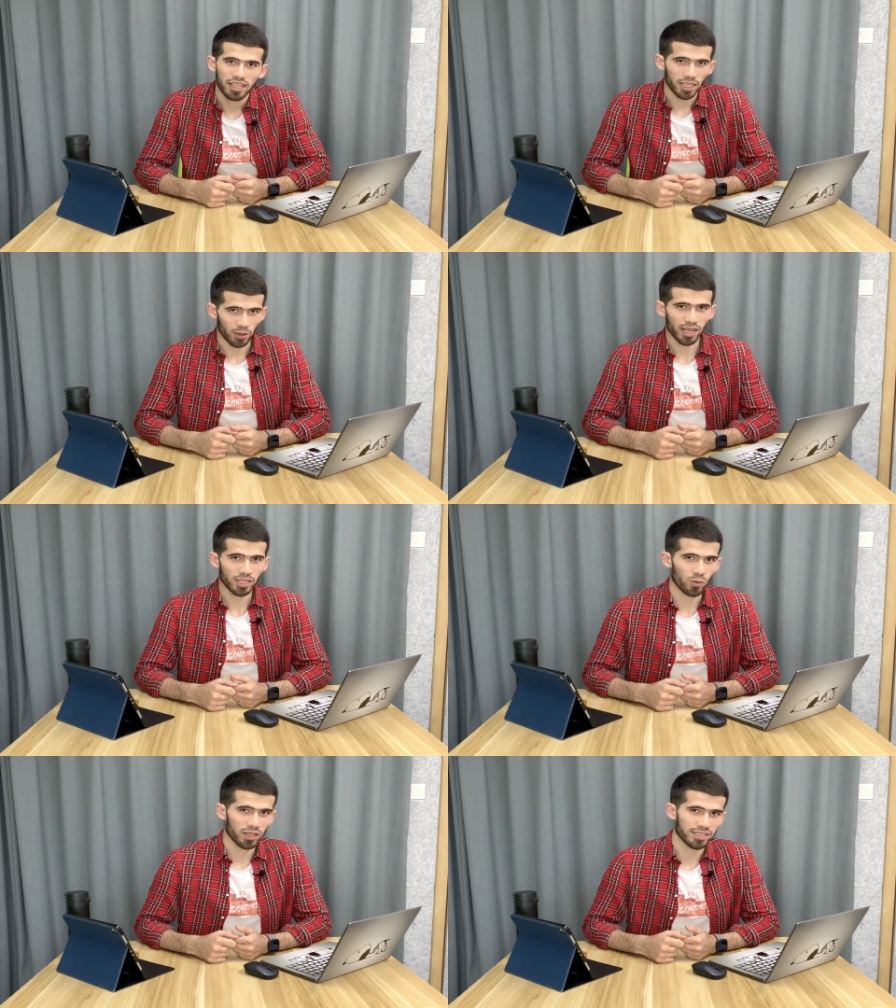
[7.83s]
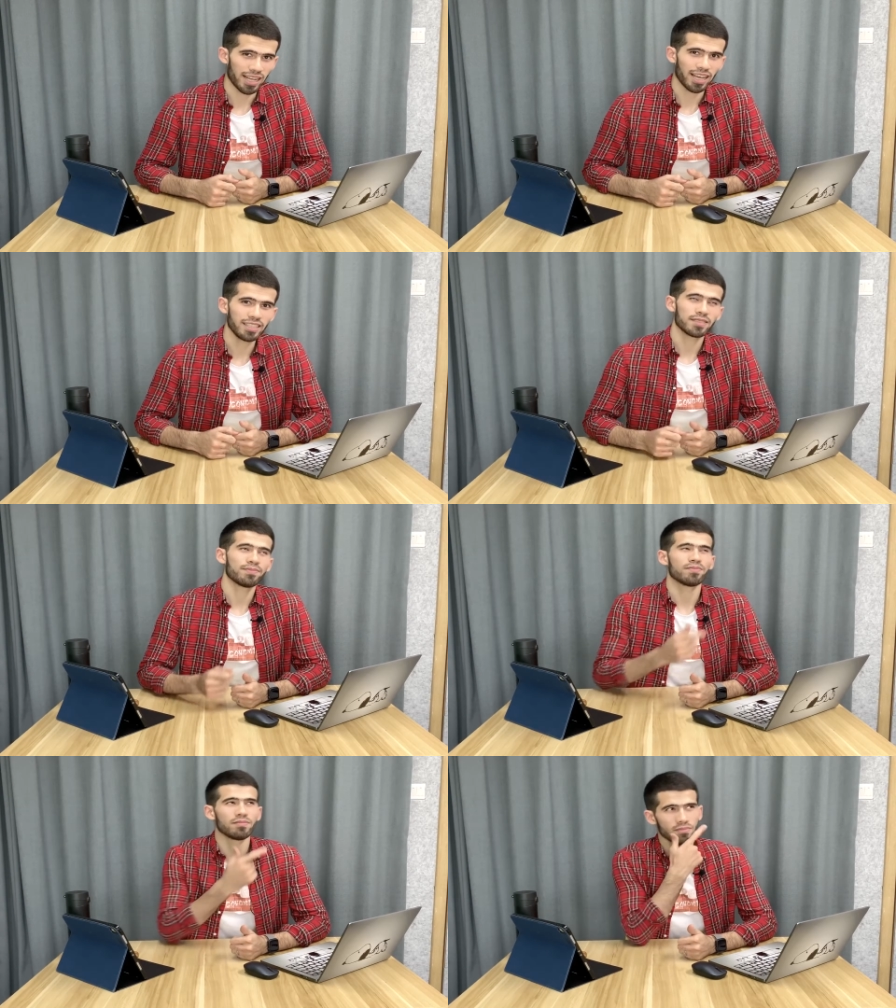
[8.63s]
Can you guess what's that?
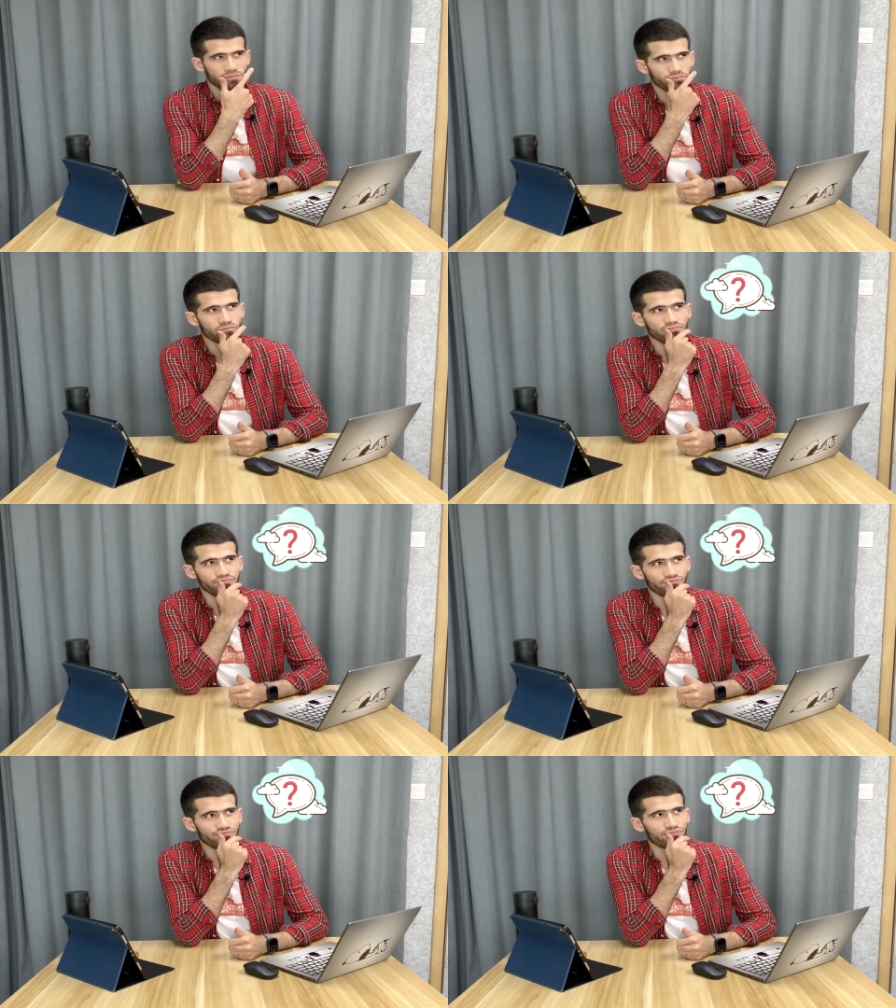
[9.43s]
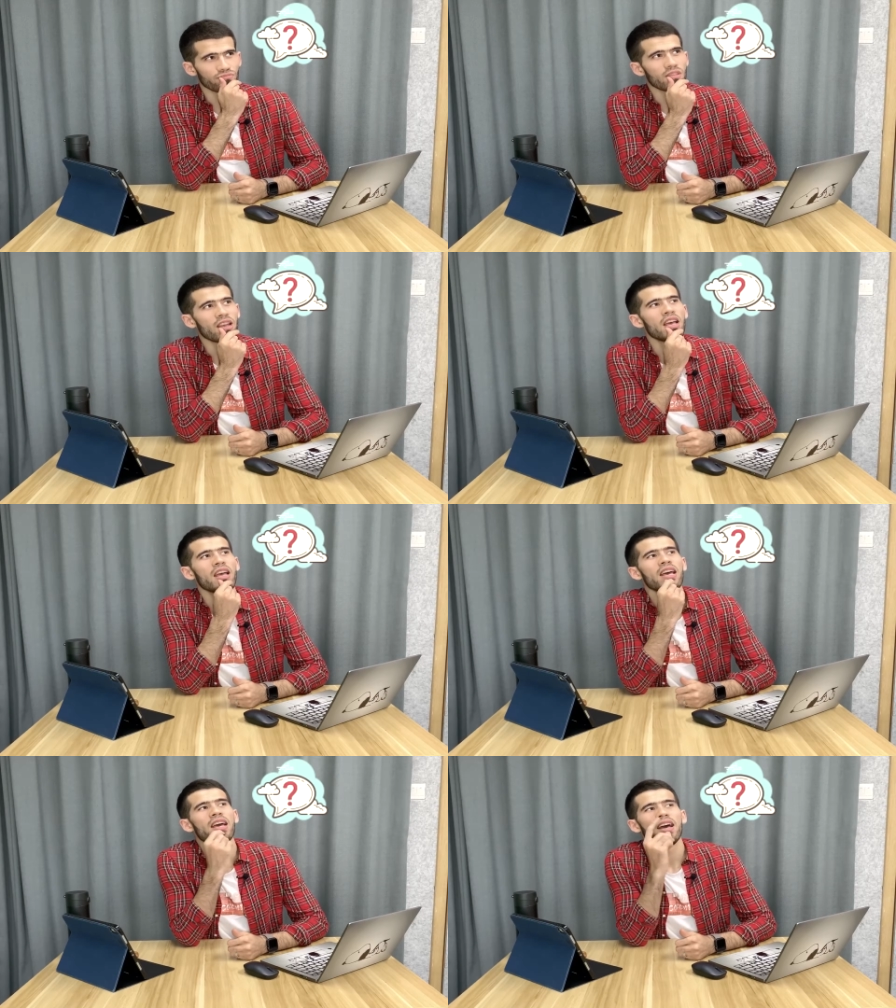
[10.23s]
Mm,
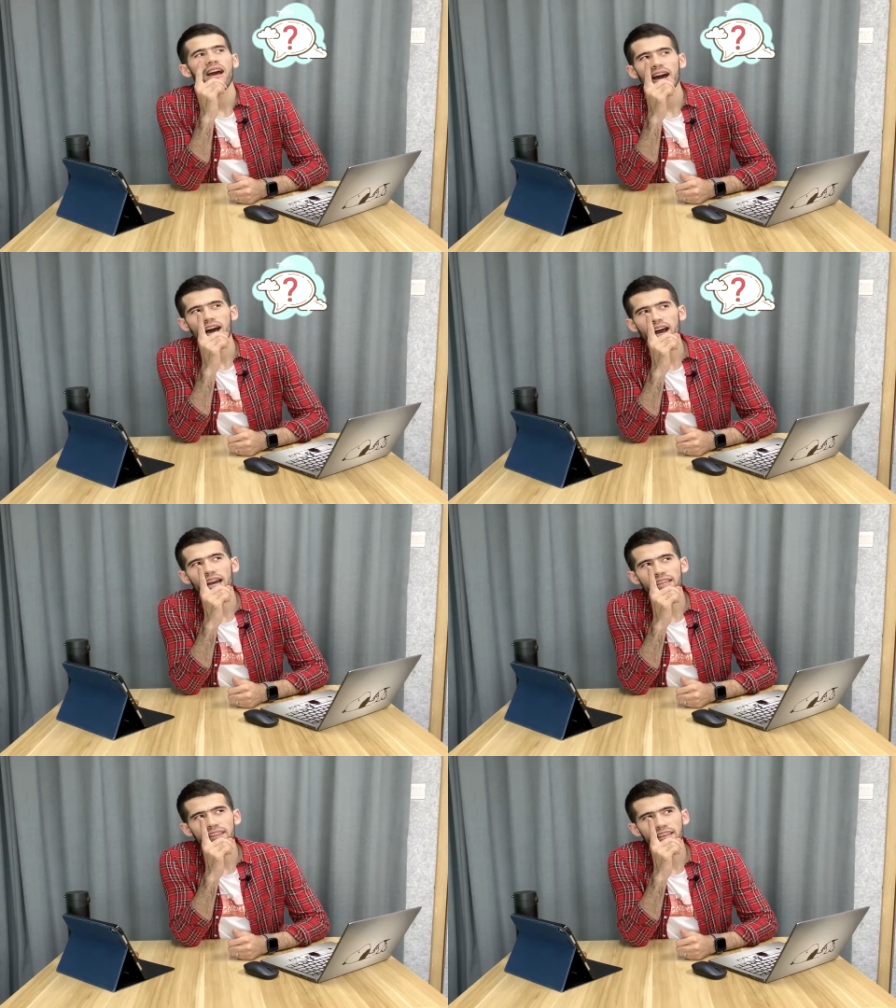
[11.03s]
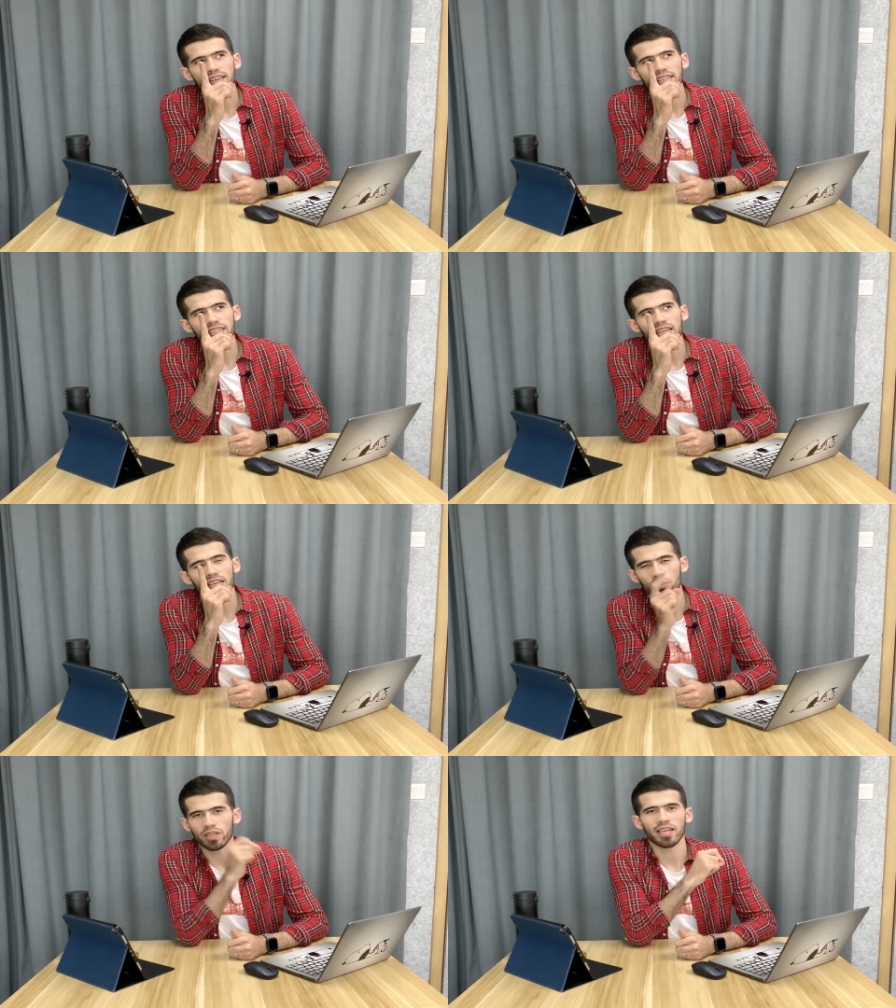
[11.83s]
I think
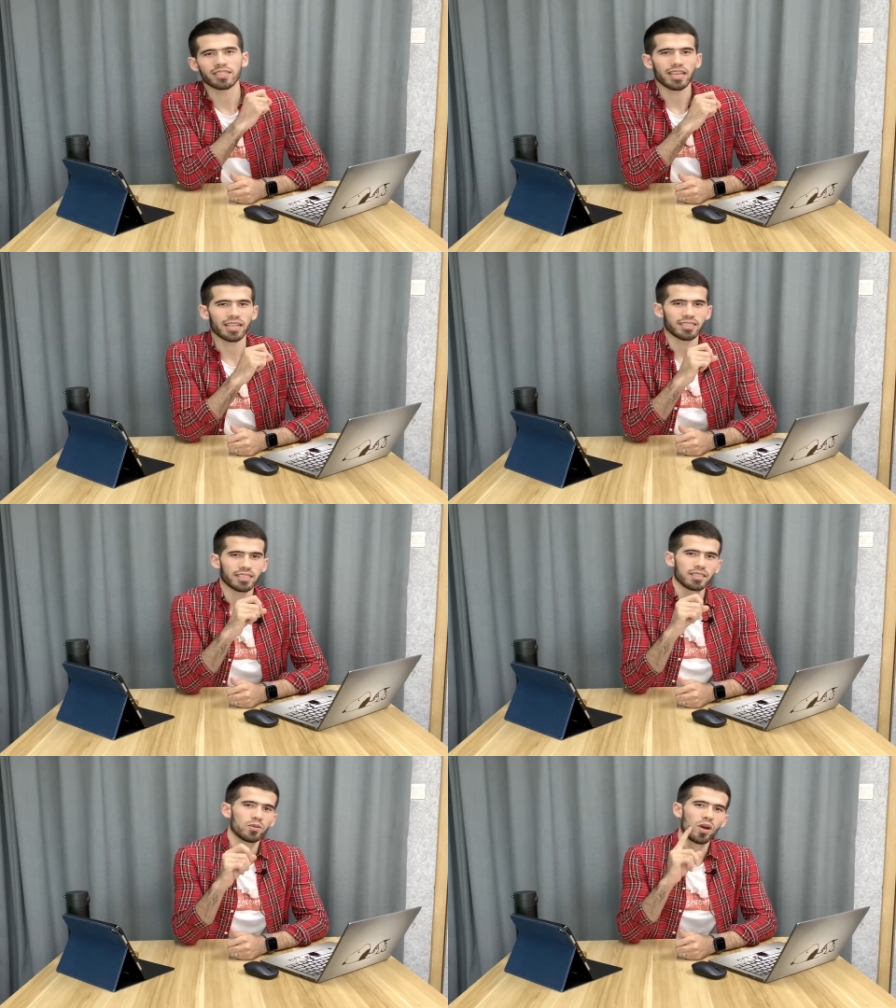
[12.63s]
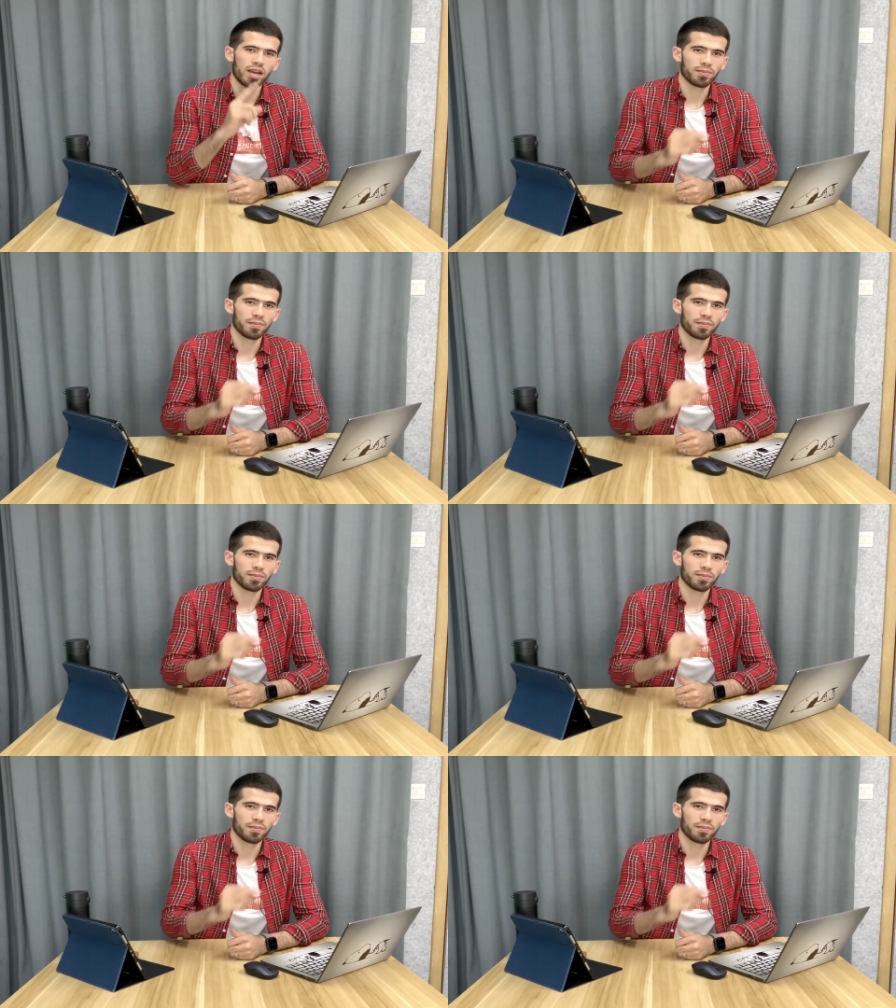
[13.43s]
you can't guess it. Why?